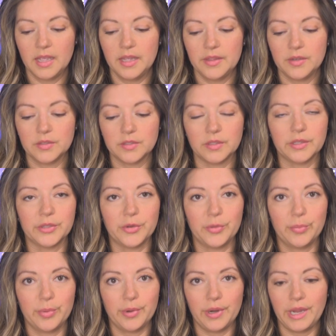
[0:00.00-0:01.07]
There's a little
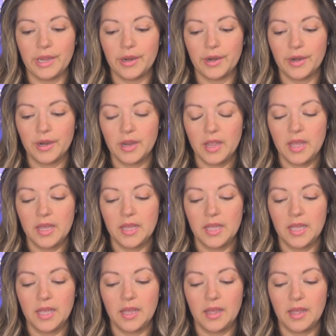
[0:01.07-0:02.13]
prayer
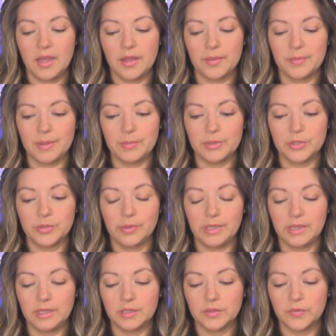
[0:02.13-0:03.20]
um, in between
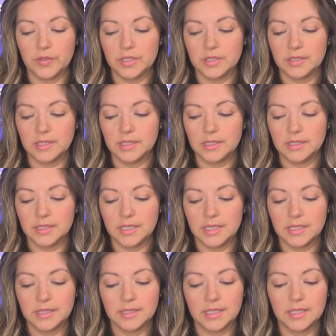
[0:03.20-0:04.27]
these verses, and
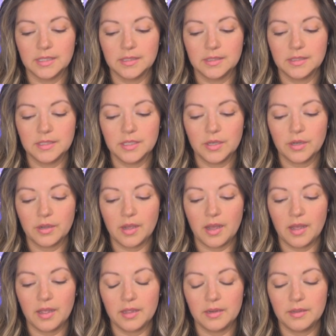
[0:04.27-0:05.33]
it says, Dear
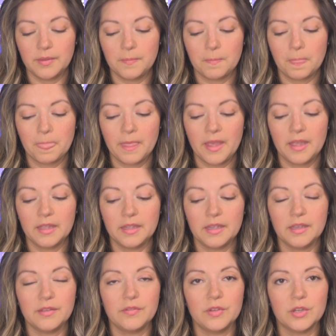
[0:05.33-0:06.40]
God,
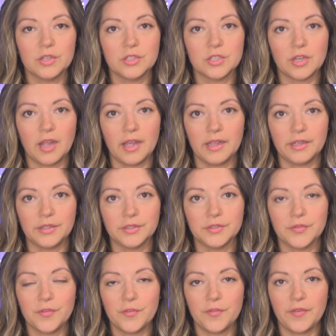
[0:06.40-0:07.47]
give your child
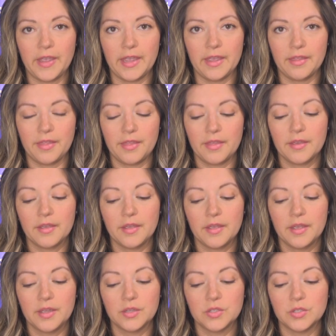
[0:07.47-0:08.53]
faith
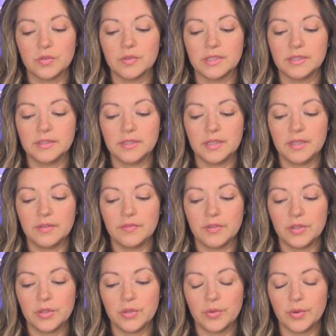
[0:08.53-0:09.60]
to receive
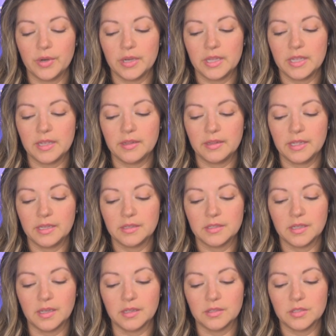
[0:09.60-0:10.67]
your healing
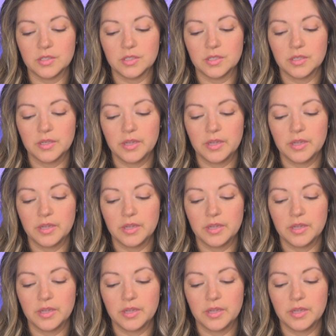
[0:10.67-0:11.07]
touch.